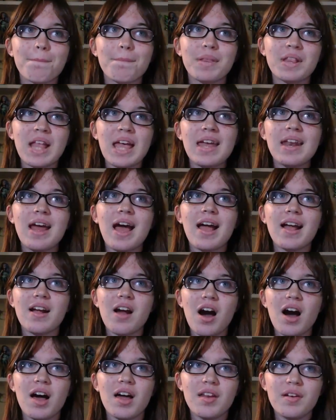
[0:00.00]
But then I
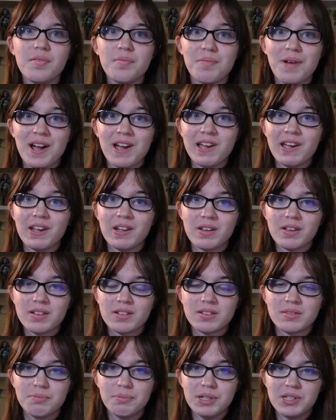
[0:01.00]
got my
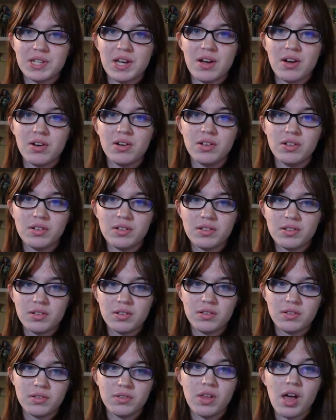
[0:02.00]
Mattel
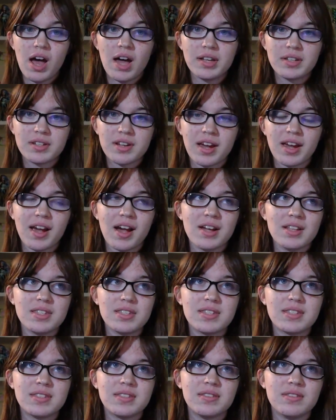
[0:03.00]
lot. I got
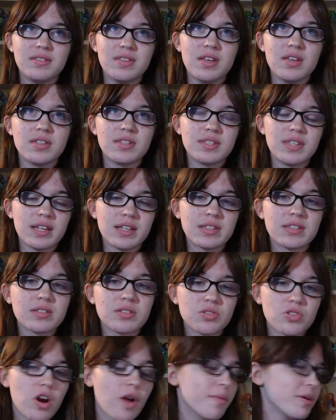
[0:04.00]
the
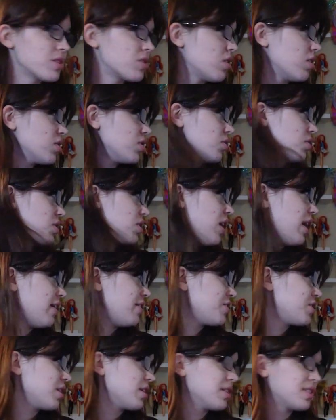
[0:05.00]
six Charmix dolls, you'll see
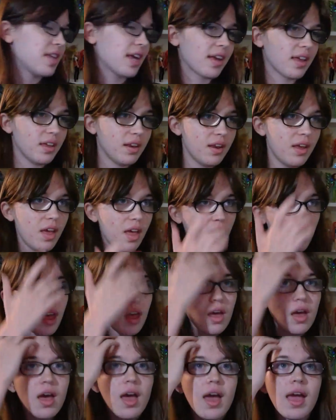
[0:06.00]
Aisha in a second,
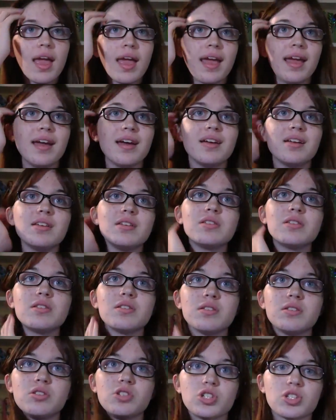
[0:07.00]
and
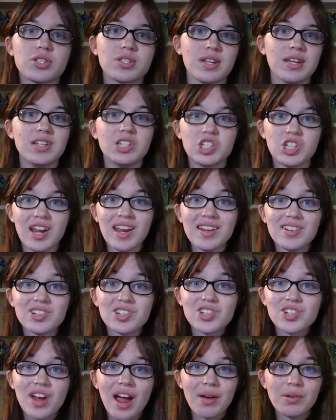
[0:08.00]
just it
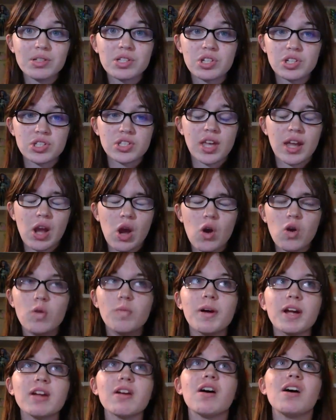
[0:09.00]
changed. I was just like, oh
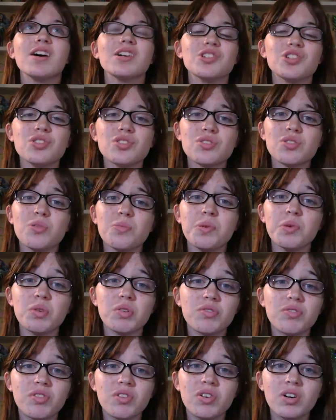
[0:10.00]
my god, she's so
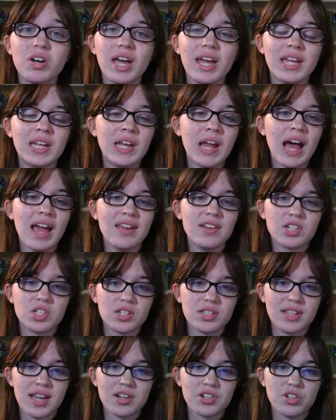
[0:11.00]
beautiful. And Aisha
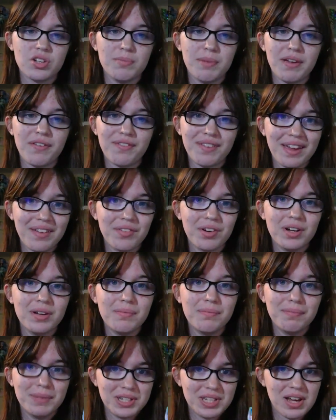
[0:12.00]
is actually my favorite
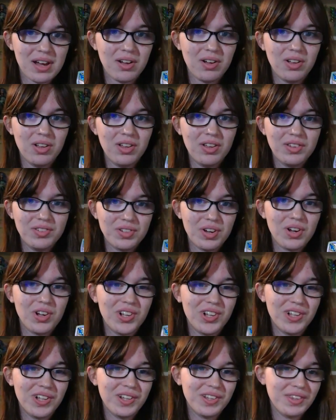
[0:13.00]
Mattel
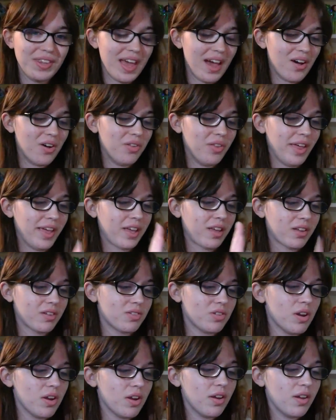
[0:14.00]
doll now. Like
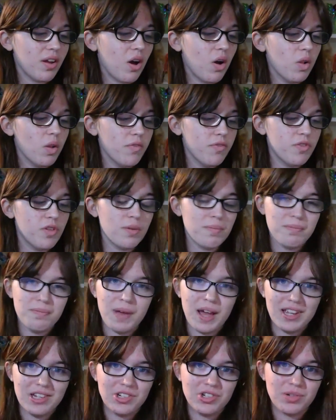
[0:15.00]
all of the
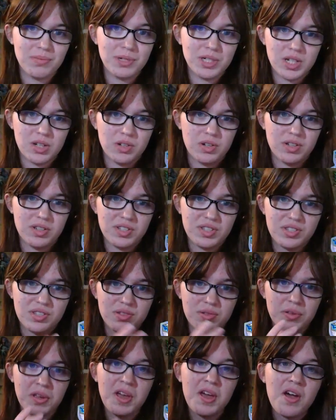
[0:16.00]
Aisha Mattel
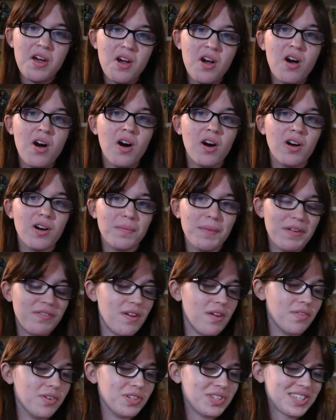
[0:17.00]
dolls are my
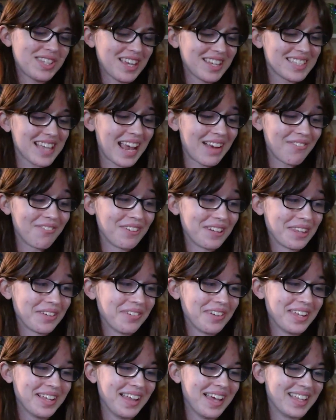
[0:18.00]
favorites because I really,
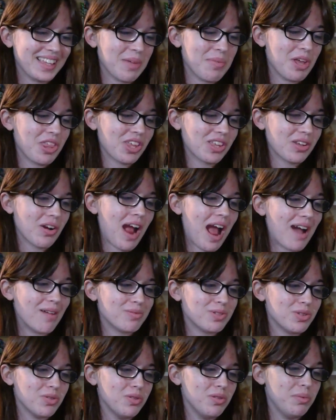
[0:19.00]
really like them. I think they're
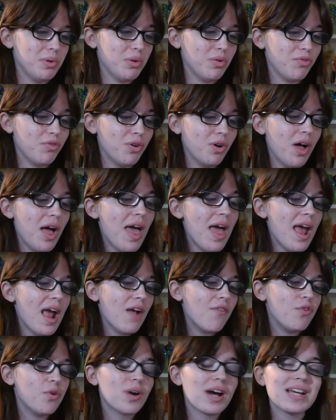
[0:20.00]
absolutely beautiful.
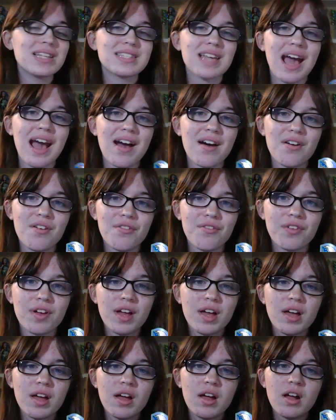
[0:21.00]
If you guys have
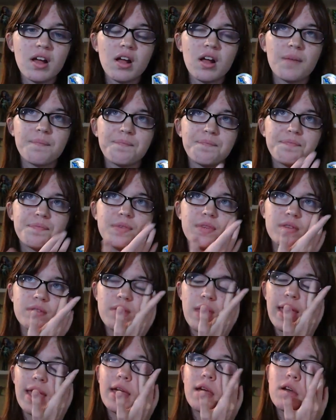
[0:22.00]

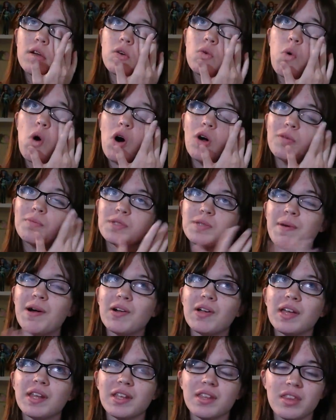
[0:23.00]
like qualms
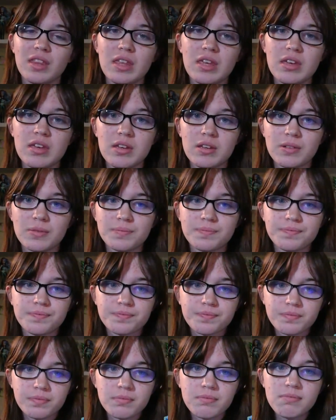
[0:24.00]
about getting the
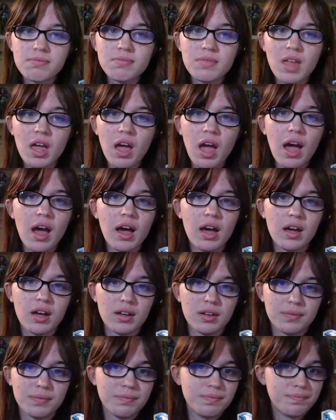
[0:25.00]

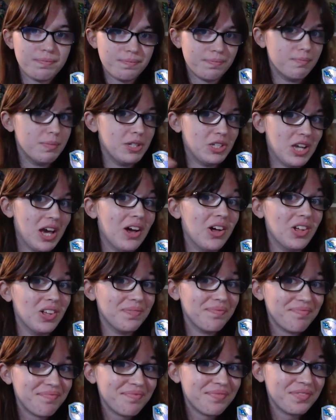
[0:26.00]
uh,
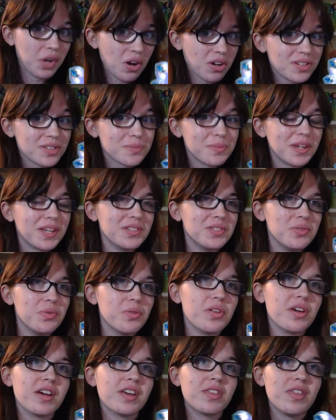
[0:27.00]
Mattel dolls because you
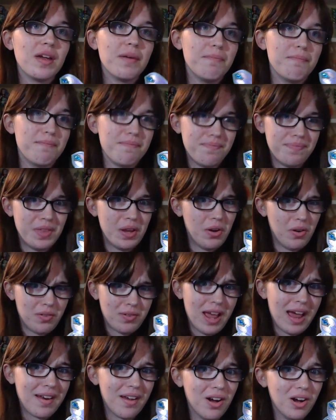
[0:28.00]
think they they're
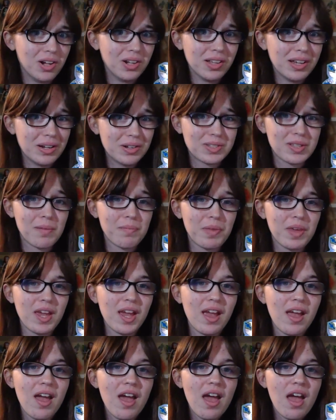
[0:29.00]
kind of ugly or
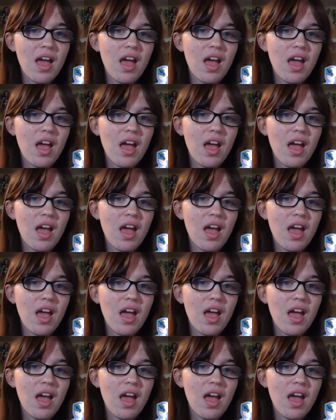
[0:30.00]
something,